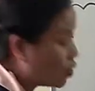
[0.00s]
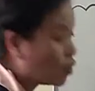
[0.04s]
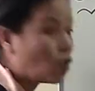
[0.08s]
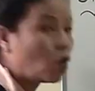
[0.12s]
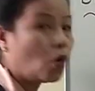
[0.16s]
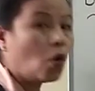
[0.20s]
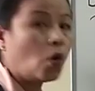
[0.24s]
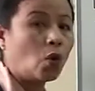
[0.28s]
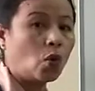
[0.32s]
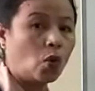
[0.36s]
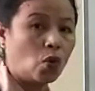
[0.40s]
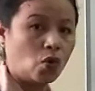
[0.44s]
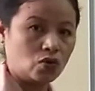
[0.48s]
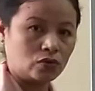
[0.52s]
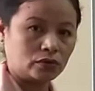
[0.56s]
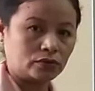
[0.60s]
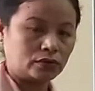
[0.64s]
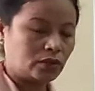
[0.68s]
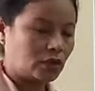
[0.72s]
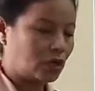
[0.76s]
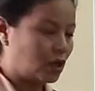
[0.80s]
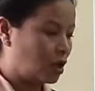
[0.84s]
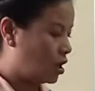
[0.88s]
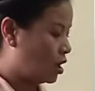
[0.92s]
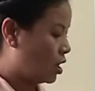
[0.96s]
go,
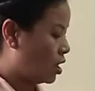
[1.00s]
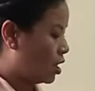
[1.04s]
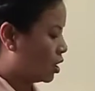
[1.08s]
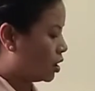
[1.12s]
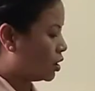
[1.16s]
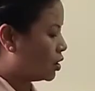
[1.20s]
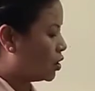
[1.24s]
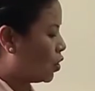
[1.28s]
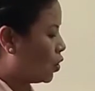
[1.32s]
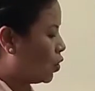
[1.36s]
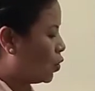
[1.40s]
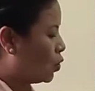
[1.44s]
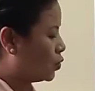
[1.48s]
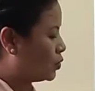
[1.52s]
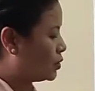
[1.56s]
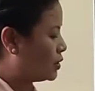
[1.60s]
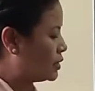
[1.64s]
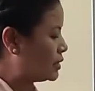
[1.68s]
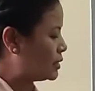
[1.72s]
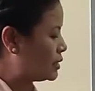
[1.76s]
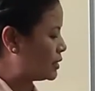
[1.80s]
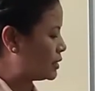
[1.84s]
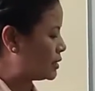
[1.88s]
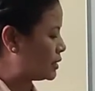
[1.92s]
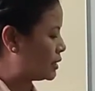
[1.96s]
go,
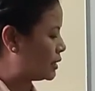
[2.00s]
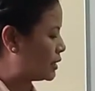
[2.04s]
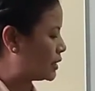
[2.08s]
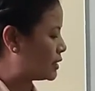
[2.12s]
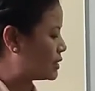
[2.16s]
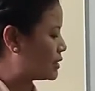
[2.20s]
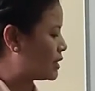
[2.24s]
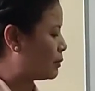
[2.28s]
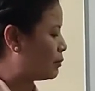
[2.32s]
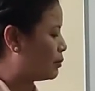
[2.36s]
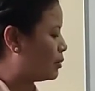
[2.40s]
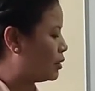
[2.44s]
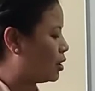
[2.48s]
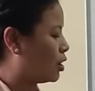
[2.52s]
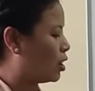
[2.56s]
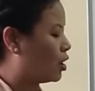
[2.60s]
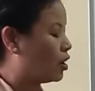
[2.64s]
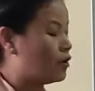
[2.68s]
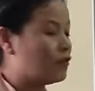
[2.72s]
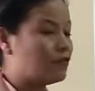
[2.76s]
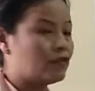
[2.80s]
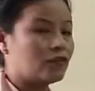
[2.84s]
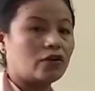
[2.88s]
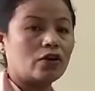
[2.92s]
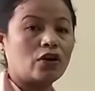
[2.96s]
this is an example
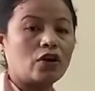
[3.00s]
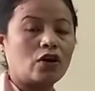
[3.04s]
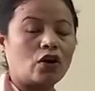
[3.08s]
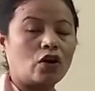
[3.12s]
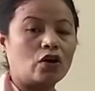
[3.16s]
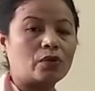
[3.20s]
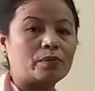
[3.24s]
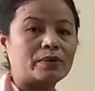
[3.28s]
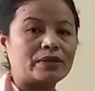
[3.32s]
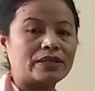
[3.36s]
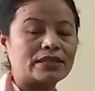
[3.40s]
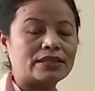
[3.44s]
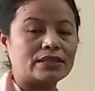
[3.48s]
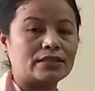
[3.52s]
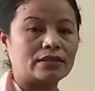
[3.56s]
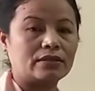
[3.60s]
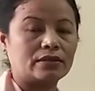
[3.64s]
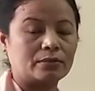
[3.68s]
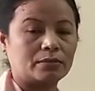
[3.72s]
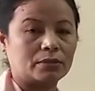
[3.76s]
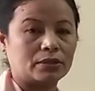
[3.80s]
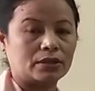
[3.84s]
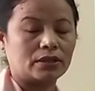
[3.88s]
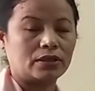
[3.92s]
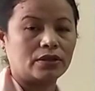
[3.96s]
of open
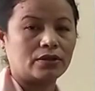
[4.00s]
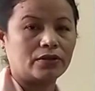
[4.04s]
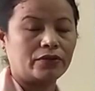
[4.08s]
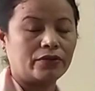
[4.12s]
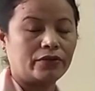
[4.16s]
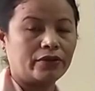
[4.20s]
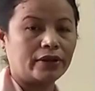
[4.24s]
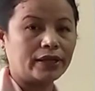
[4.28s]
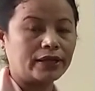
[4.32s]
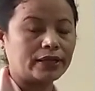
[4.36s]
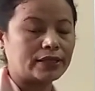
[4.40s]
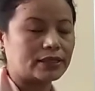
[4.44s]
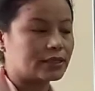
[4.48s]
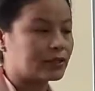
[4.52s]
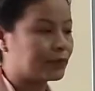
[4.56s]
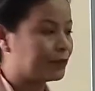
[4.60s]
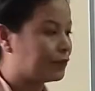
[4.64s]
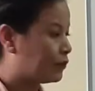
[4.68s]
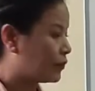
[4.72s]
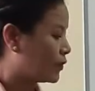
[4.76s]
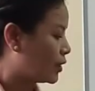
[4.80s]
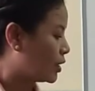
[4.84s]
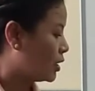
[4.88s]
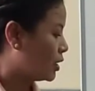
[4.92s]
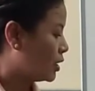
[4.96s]
syllable, right?
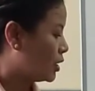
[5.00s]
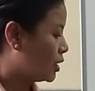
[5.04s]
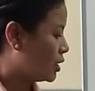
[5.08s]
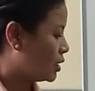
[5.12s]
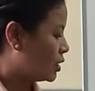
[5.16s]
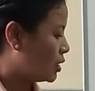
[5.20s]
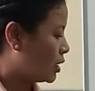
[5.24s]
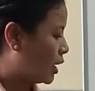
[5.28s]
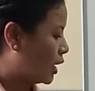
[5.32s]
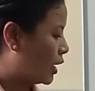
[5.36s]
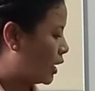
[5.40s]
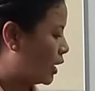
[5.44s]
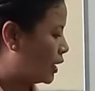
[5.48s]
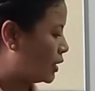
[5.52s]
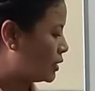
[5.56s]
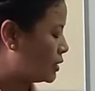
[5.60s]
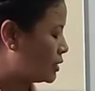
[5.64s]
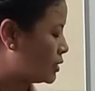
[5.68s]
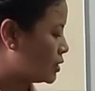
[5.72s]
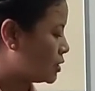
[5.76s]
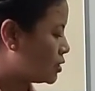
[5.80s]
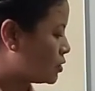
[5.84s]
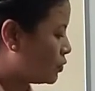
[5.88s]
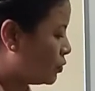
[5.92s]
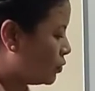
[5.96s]

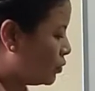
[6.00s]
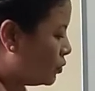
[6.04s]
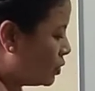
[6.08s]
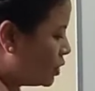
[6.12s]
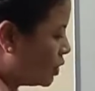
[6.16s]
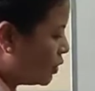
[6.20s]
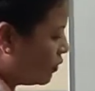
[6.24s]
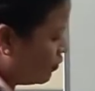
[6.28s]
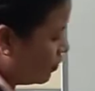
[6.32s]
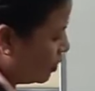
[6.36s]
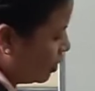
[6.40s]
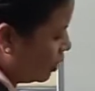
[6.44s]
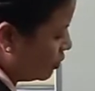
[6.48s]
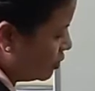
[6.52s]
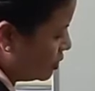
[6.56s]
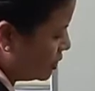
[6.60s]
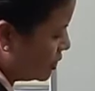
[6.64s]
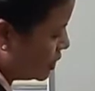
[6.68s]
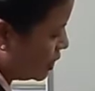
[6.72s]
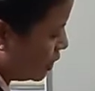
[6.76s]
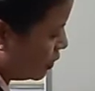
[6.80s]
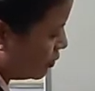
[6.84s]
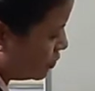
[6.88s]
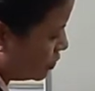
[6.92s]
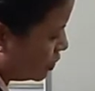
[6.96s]
And so the vowel
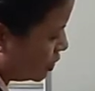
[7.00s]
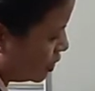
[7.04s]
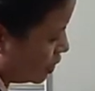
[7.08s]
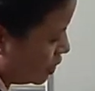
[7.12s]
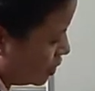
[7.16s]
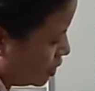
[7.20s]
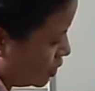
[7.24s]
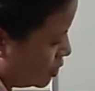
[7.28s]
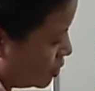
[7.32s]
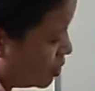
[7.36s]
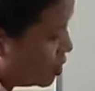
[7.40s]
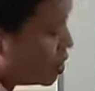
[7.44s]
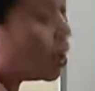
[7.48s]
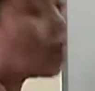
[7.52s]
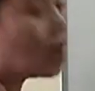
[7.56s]
sound here